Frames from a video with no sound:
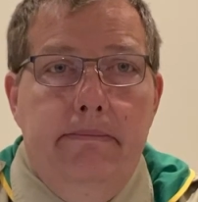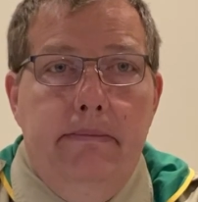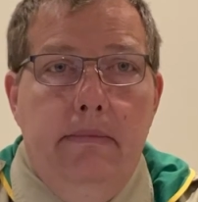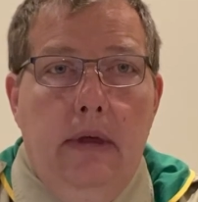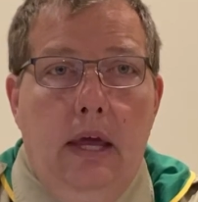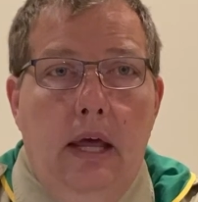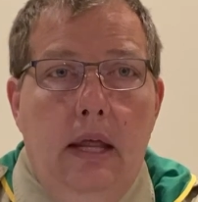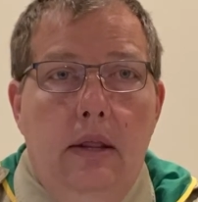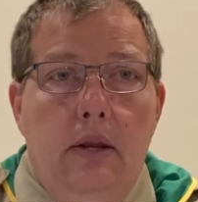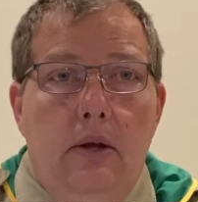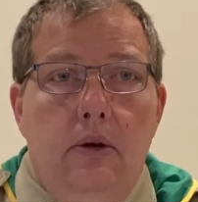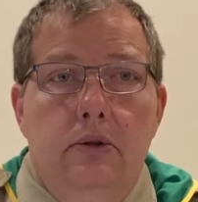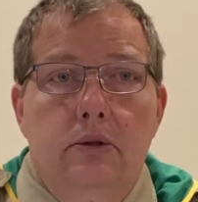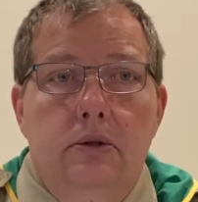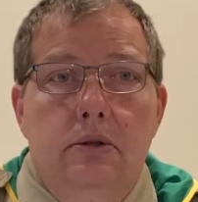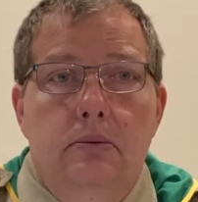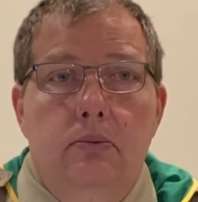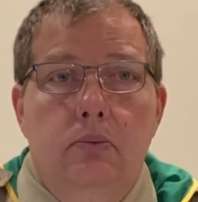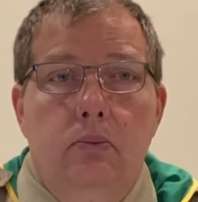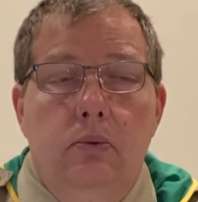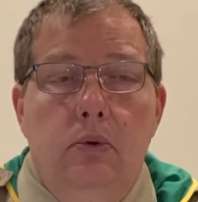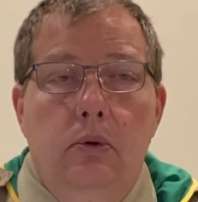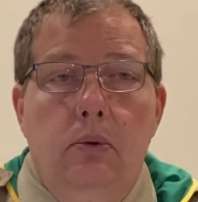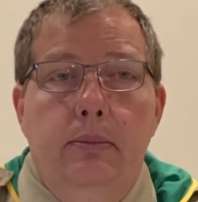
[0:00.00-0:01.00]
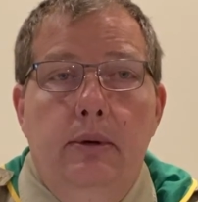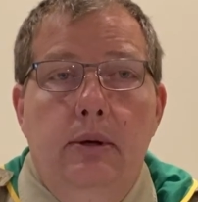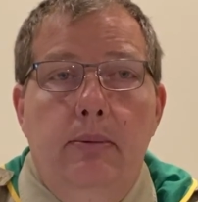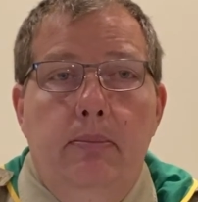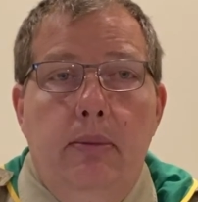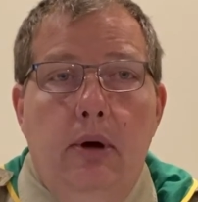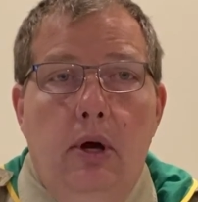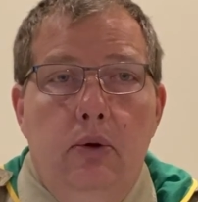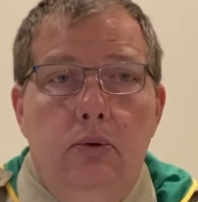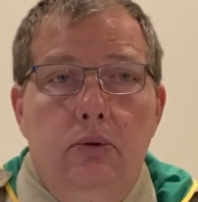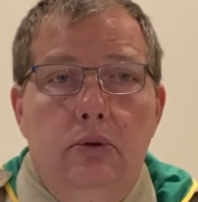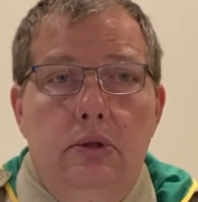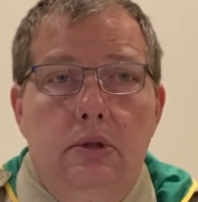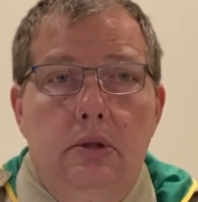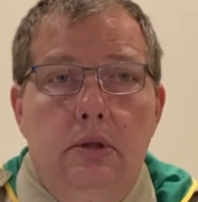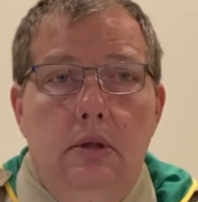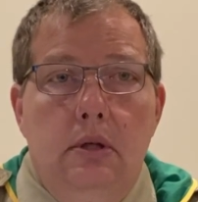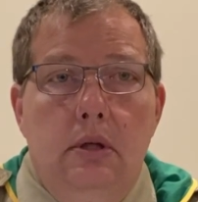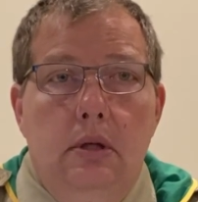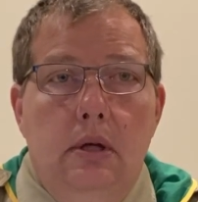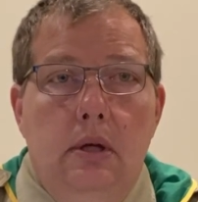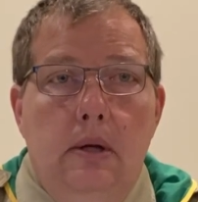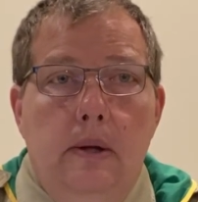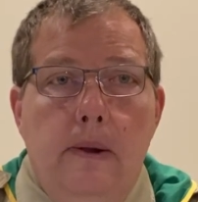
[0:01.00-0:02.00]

and those will be posted